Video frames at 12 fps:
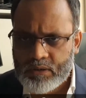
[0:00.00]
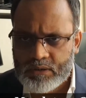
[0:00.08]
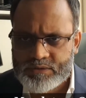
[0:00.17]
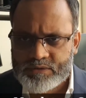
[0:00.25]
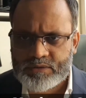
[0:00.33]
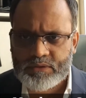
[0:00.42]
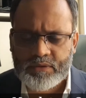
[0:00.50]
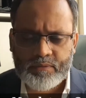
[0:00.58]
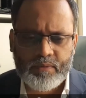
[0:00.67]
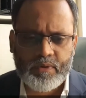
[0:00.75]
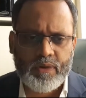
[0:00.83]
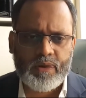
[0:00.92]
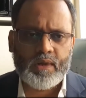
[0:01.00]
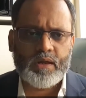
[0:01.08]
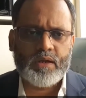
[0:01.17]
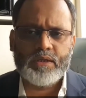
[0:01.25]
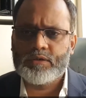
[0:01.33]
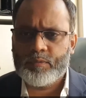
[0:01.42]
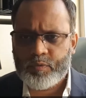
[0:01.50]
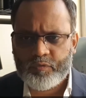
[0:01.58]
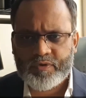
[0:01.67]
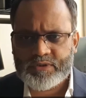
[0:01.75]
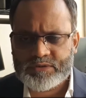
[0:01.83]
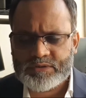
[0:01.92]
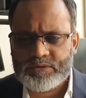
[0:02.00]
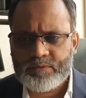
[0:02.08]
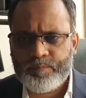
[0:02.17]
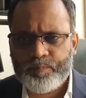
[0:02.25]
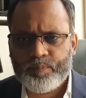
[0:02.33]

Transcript: culture in the profession.